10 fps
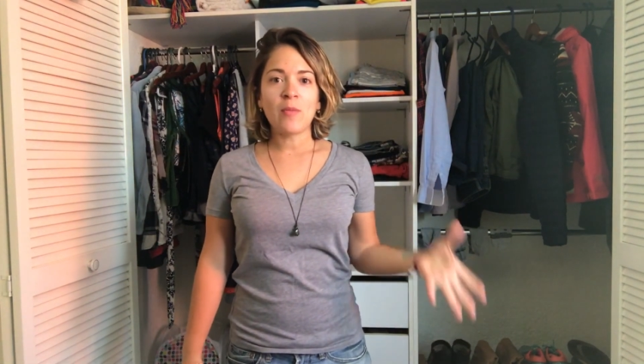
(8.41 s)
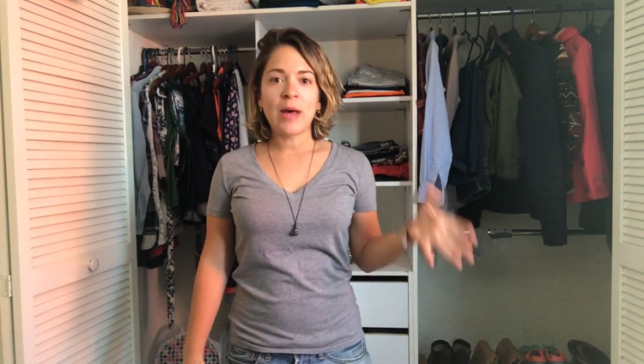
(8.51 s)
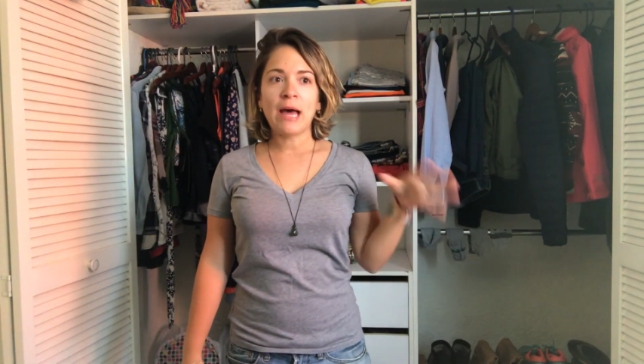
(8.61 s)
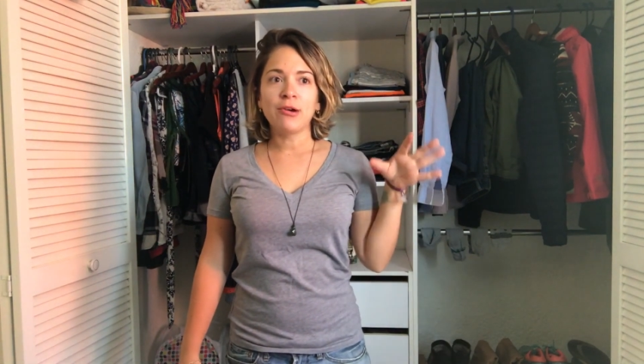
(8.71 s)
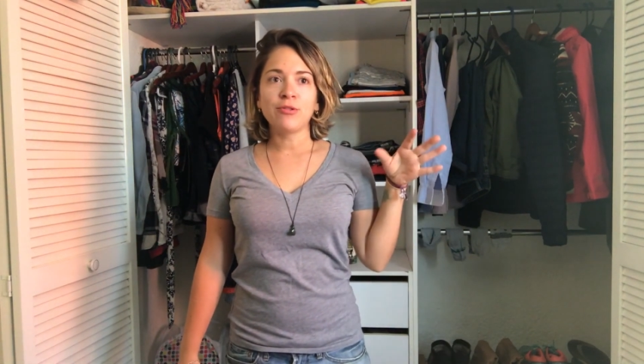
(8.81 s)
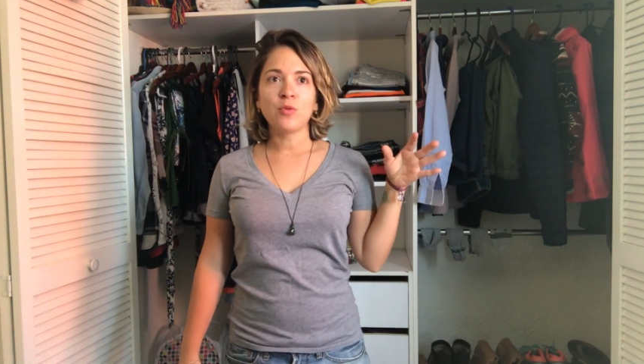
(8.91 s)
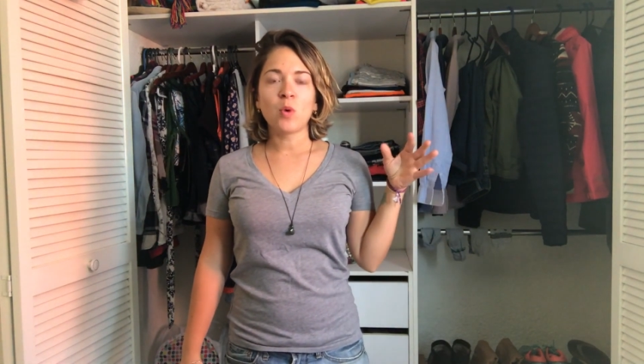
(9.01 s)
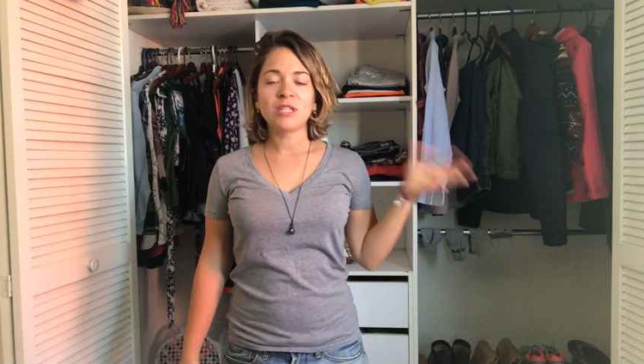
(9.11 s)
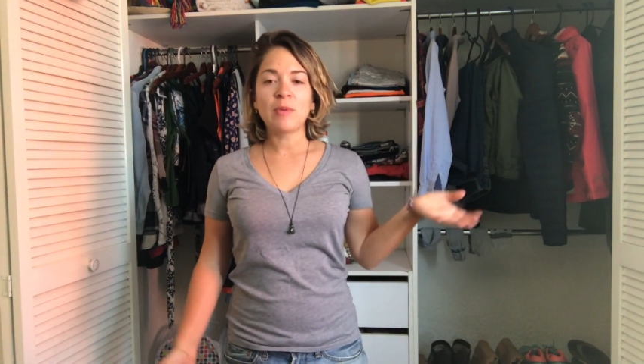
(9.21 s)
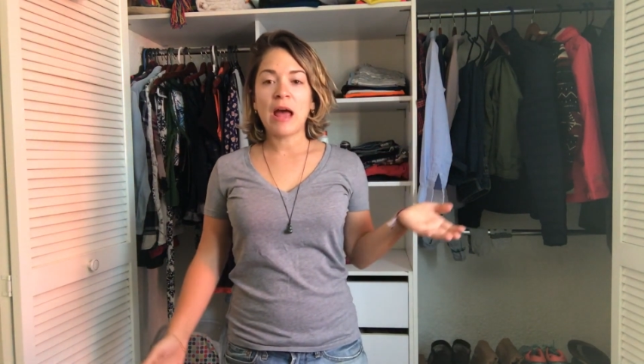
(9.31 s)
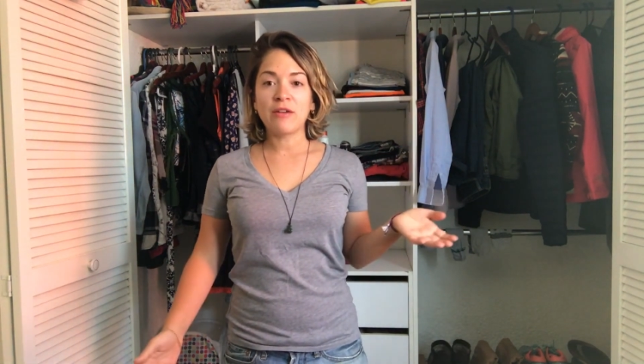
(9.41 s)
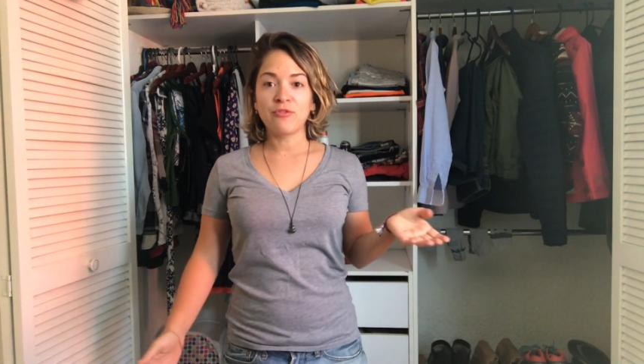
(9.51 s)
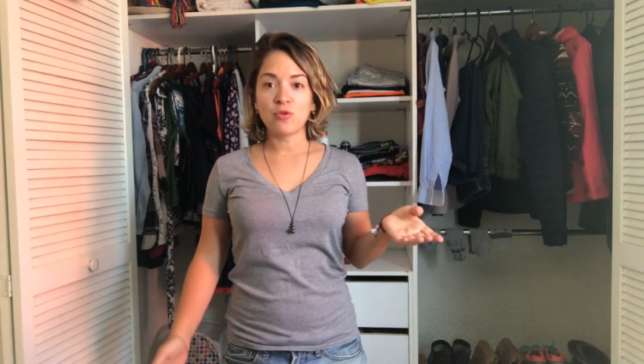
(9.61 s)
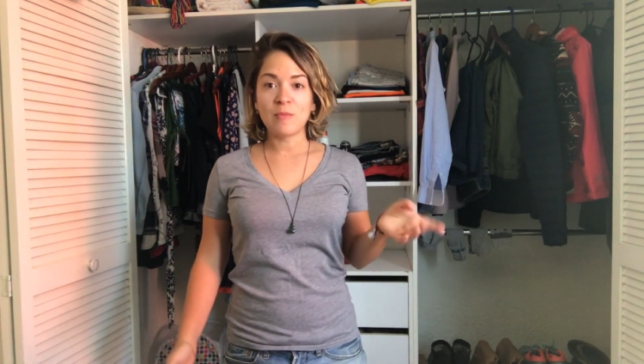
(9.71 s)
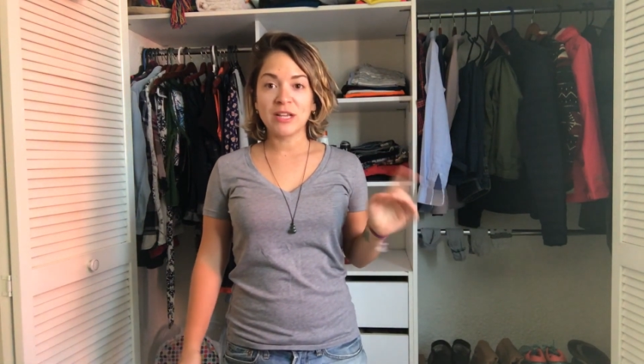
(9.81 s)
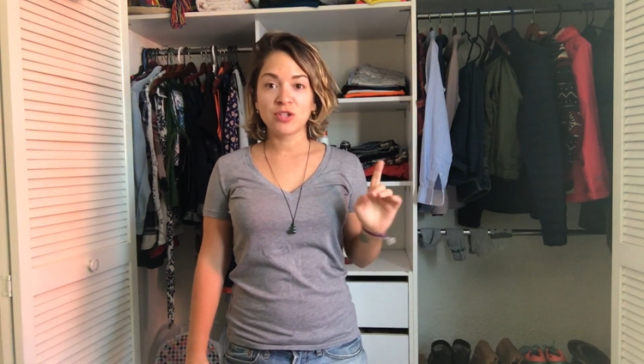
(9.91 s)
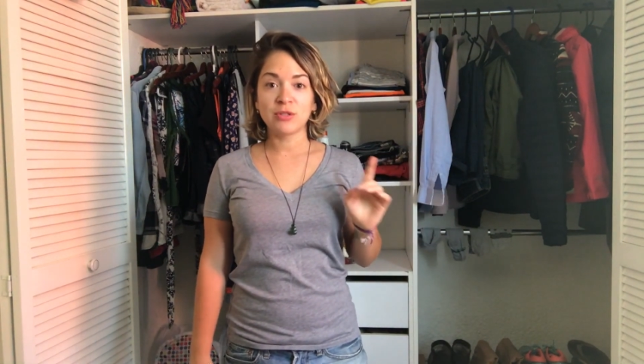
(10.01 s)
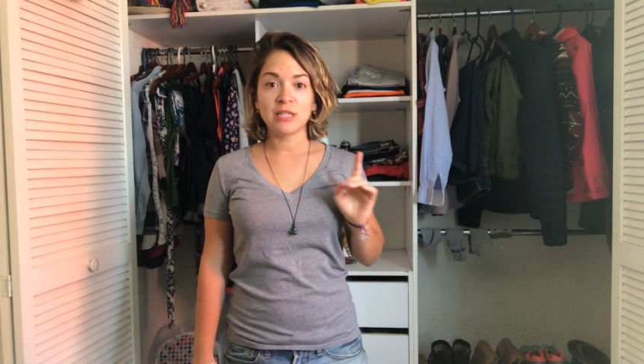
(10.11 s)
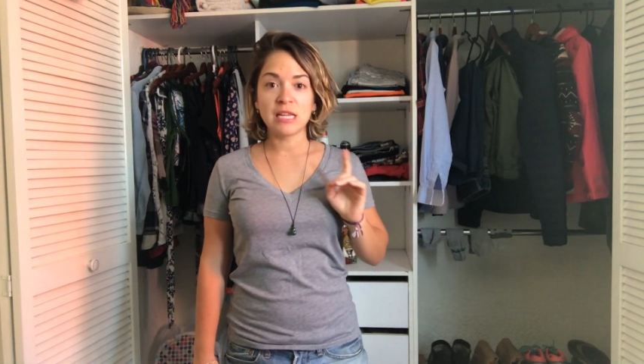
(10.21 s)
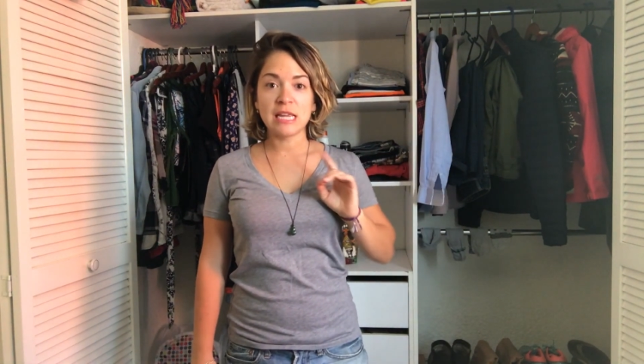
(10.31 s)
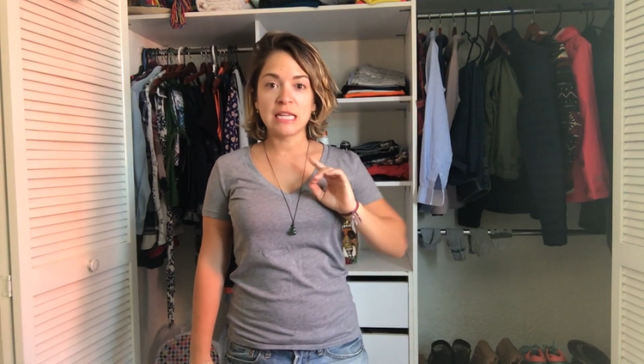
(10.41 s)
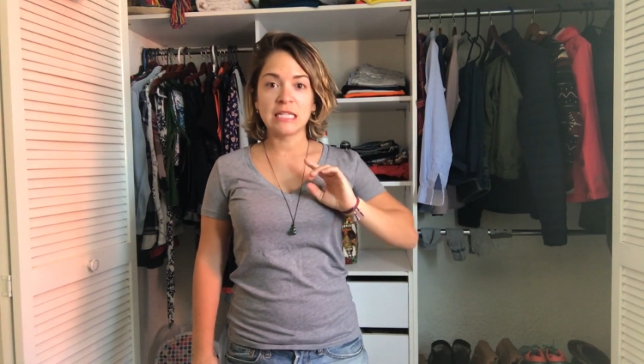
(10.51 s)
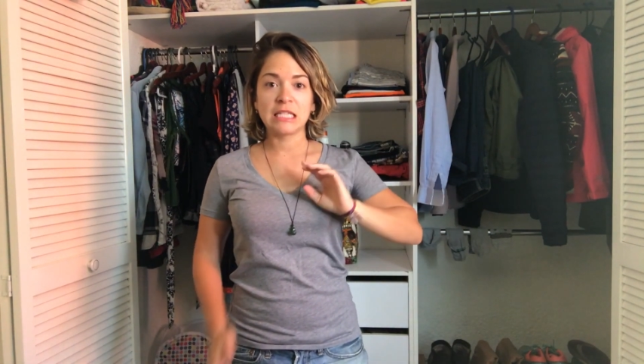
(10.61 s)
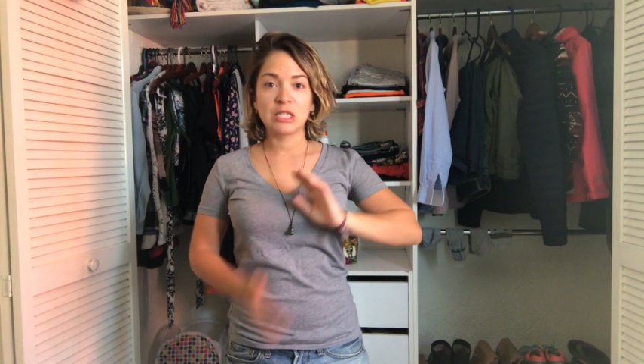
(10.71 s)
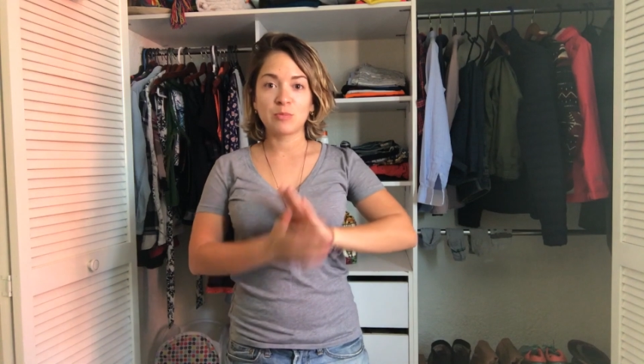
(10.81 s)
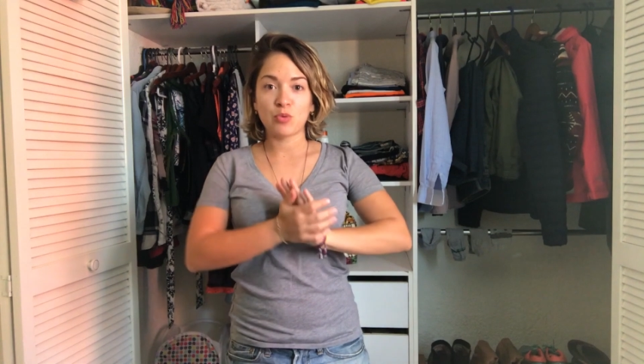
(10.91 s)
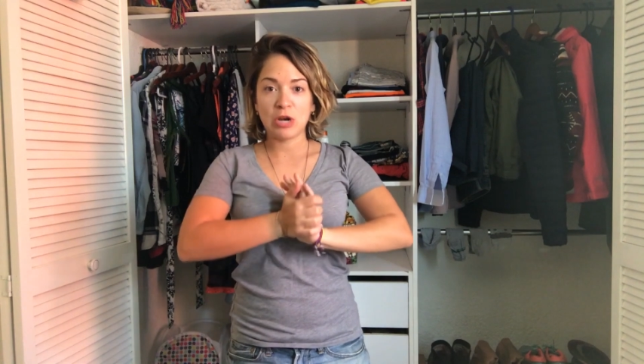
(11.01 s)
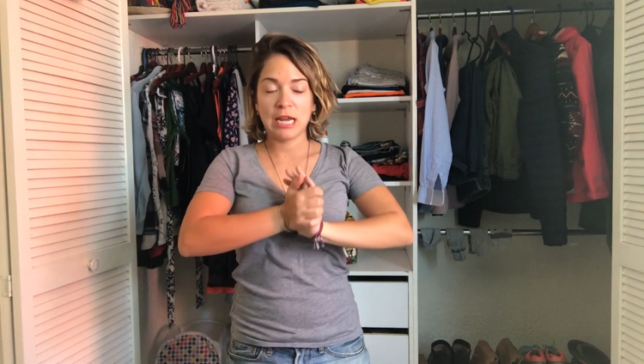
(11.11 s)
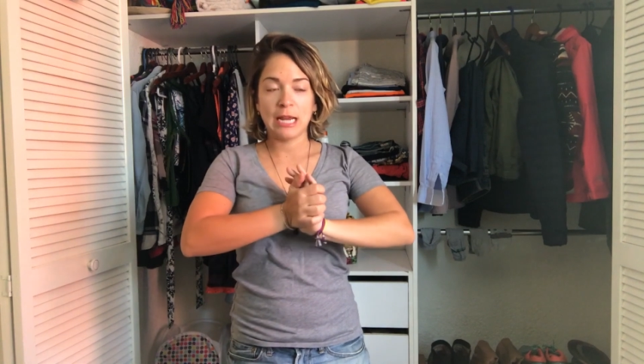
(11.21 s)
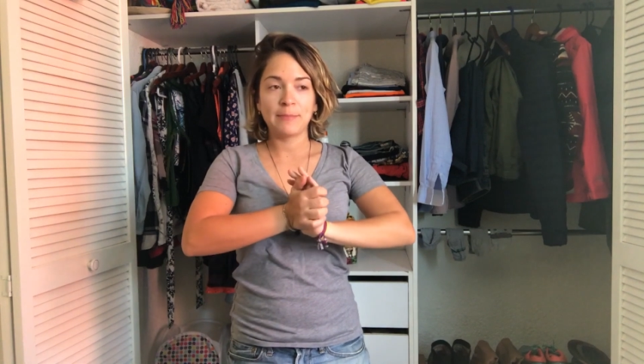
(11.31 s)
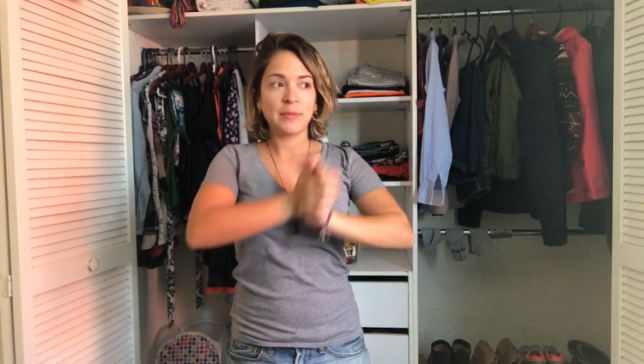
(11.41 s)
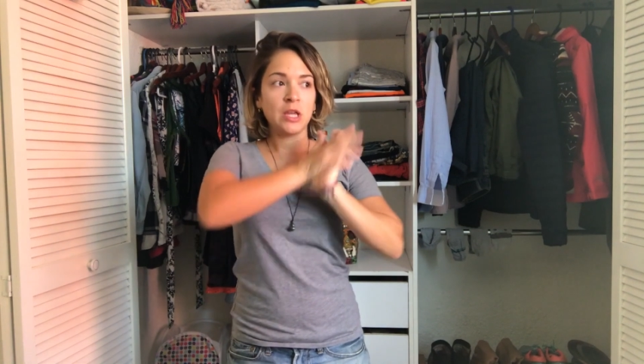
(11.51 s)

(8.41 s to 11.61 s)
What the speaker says: about what to pack for Mexico City in spring.